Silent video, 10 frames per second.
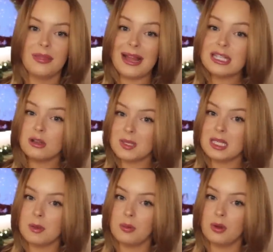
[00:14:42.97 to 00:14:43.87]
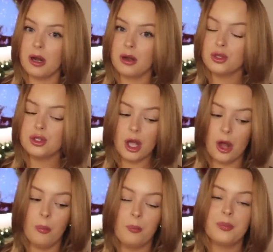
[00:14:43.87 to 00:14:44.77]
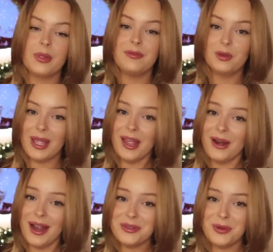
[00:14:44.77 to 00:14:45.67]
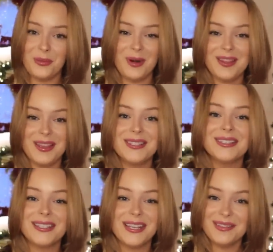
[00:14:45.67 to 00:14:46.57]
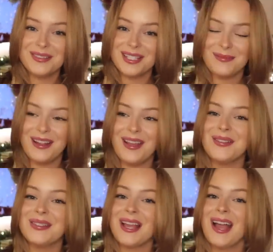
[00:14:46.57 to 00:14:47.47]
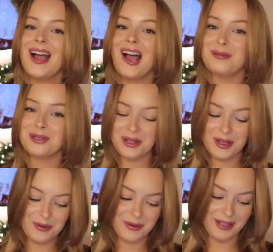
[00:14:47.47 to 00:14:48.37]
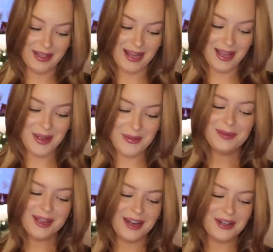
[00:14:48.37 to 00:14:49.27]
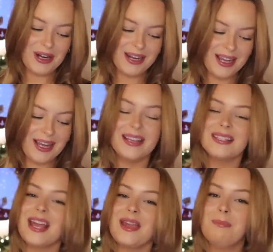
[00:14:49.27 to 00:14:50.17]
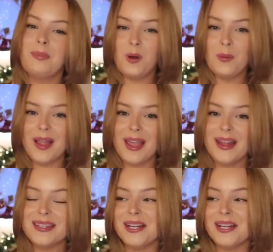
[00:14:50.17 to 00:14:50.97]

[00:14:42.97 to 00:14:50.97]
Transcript: That's how obsessed people are. So if you can get your hands on one of these to gift to somebody else, I'm sure they would really like it. Something kind of trendy is a boba kit.